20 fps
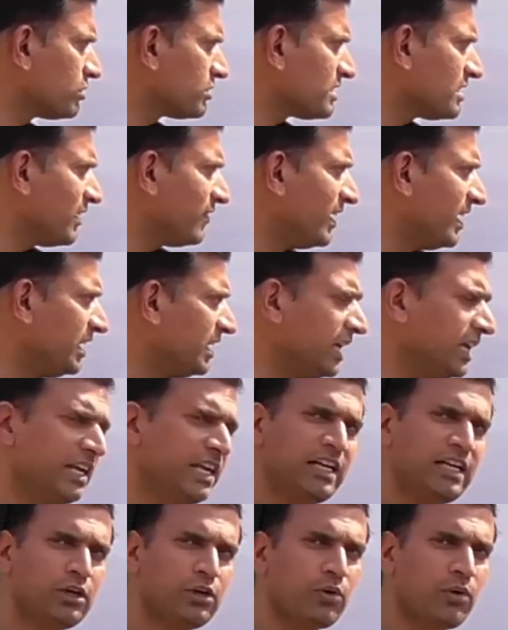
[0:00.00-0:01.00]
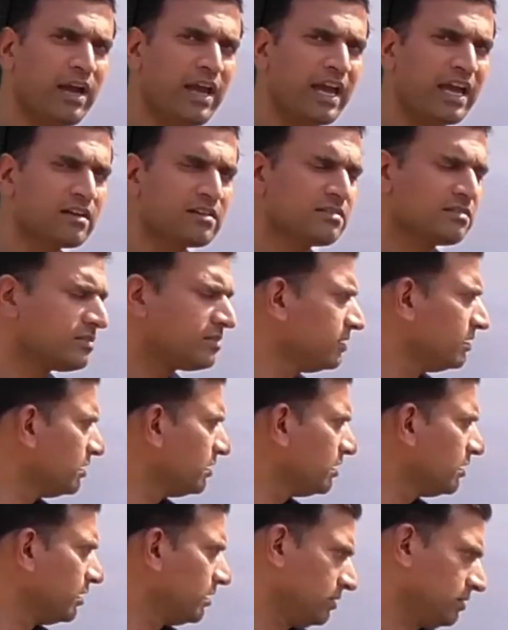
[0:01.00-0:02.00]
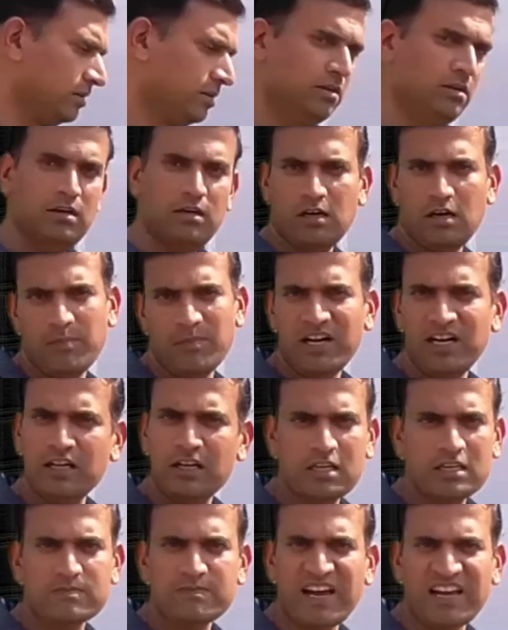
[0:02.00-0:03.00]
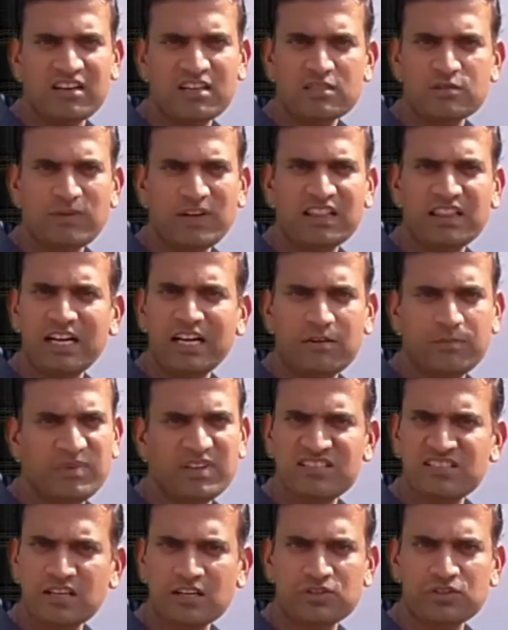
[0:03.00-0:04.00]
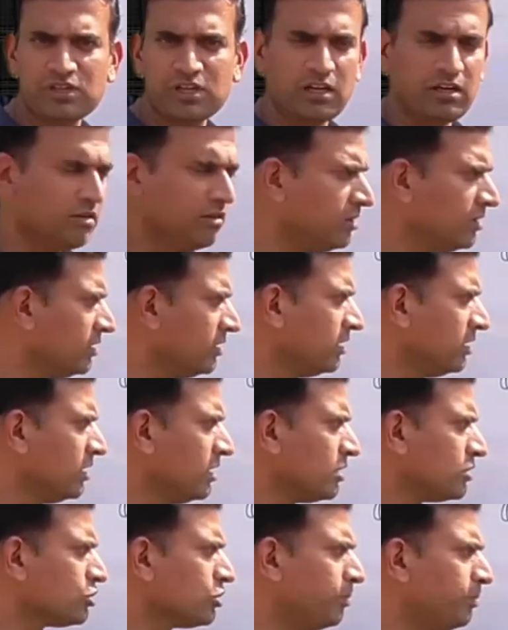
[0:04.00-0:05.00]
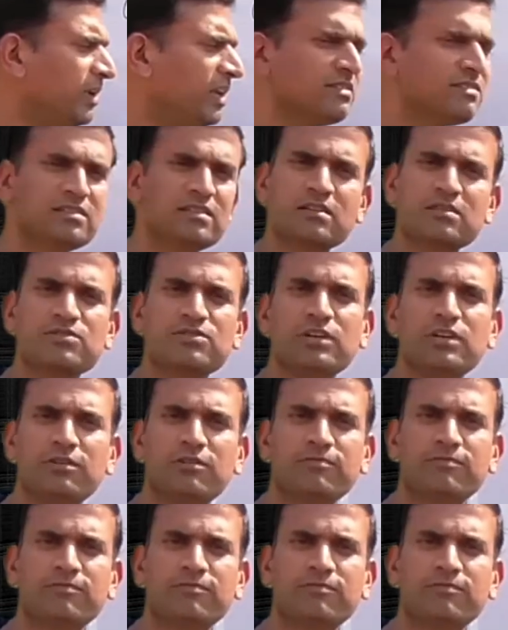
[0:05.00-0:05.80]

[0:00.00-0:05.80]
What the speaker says: to 17 into x, remainder is minus 1, that means 16. So plus 16.